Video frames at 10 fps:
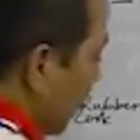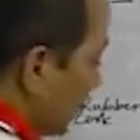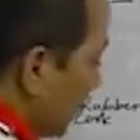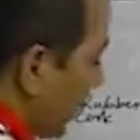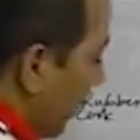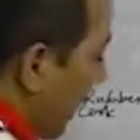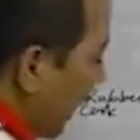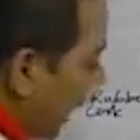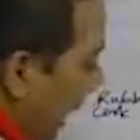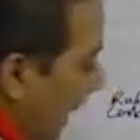So,
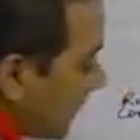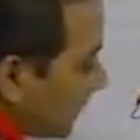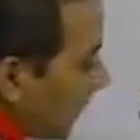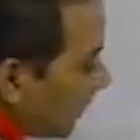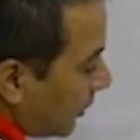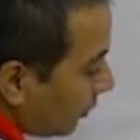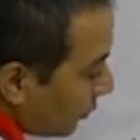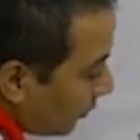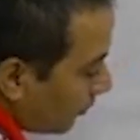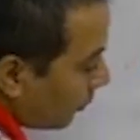why I said you
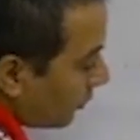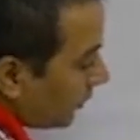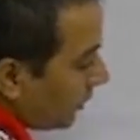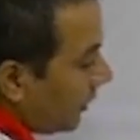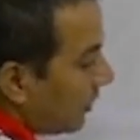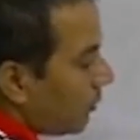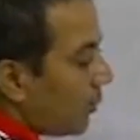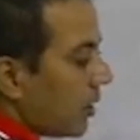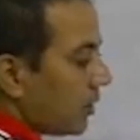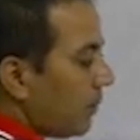to put in the
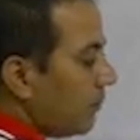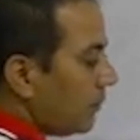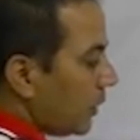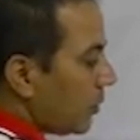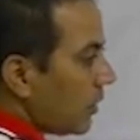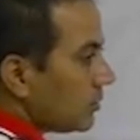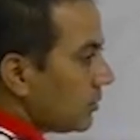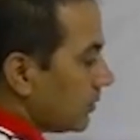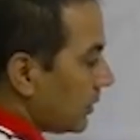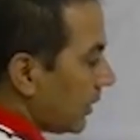bottom?
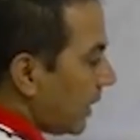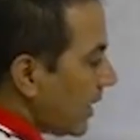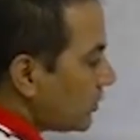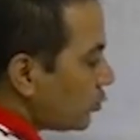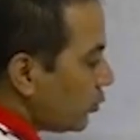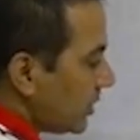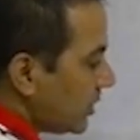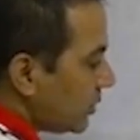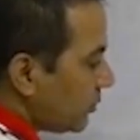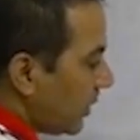Because the gas which
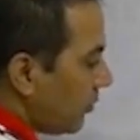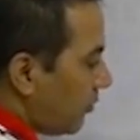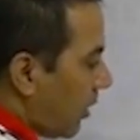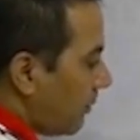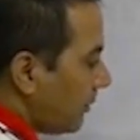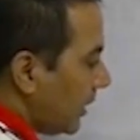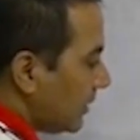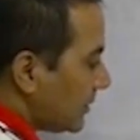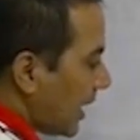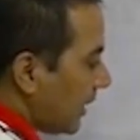is being formed
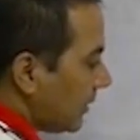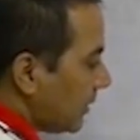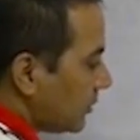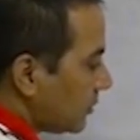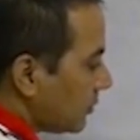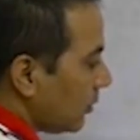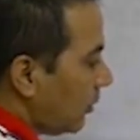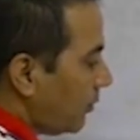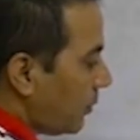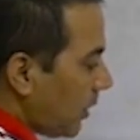inside this
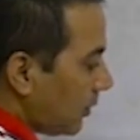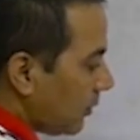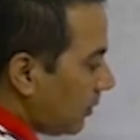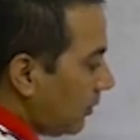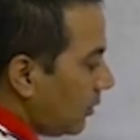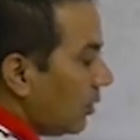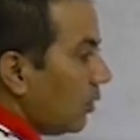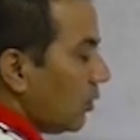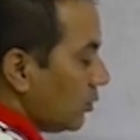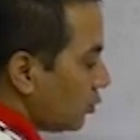wool bottle
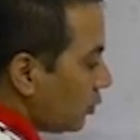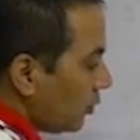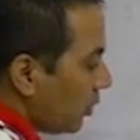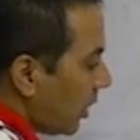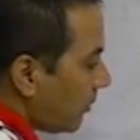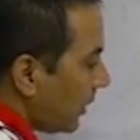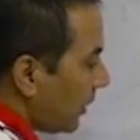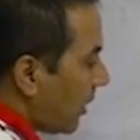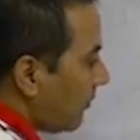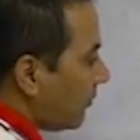should not be
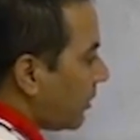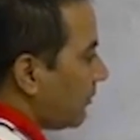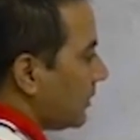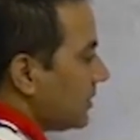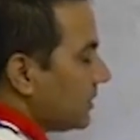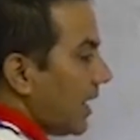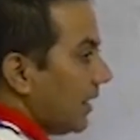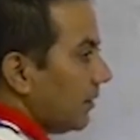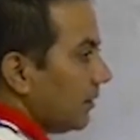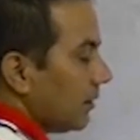come from this
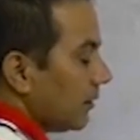side.